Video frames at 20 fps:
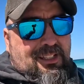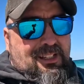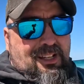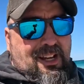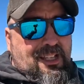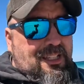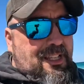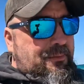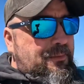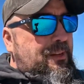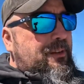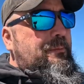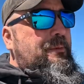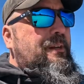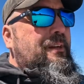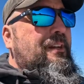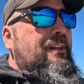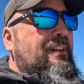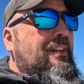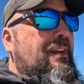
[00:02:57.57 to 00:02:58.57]
I love it up
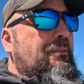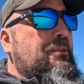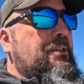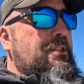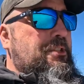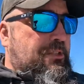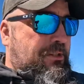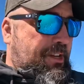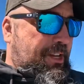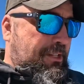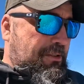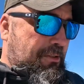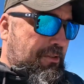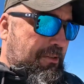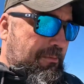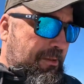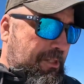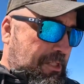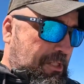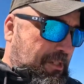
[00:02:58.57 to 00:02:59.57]
here. I wouldn't trade
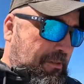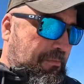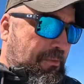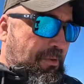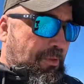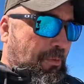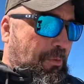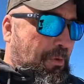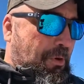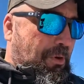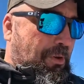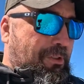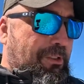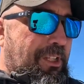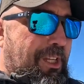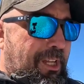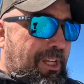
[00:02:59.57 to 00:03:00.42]
Northern Michigan for the world,